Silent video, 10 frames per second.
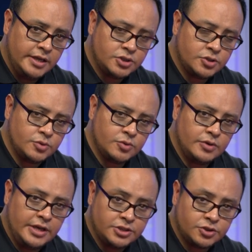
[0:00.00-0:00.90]
H
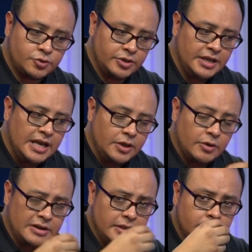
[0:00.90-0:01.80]
two, H three,
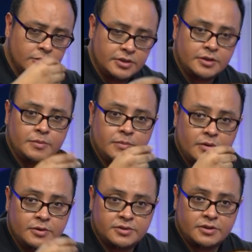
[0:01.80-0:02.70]
you're using
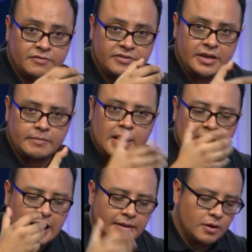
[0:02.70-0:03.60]
most of them.
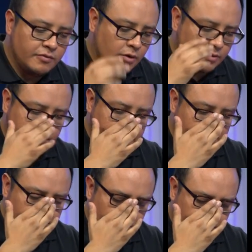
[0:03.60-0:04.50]
And of course, this
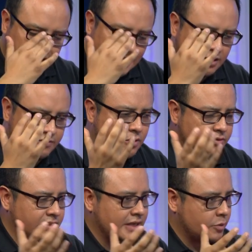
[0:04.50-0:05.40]
is not the kind of
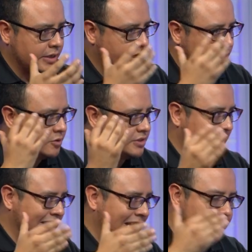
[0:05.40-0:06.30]
content that we can use
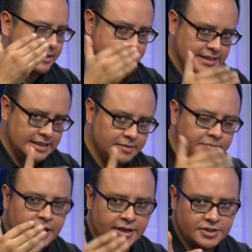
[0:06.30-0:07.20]
in every single
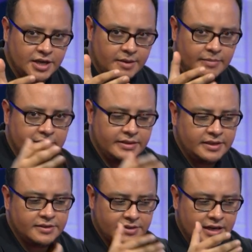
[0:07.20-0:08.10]
page, but
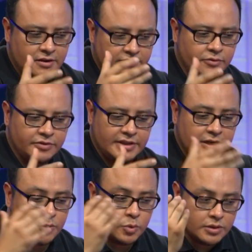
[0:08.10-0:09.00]
this is the kind of content that
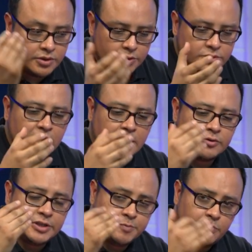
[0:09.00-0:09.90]
you will use
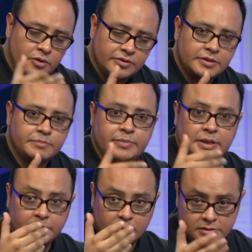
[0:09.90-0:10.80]
responding
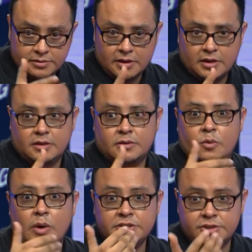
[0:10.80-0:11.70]
people's
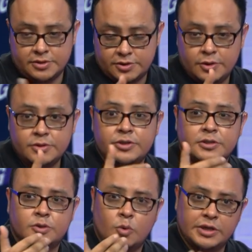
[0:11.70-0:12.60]
questions,
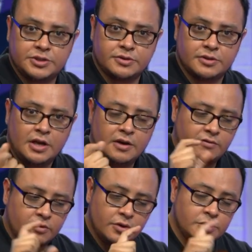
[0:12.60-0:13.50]
users' questions.
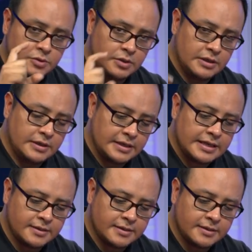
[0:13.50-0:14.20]
For those uh,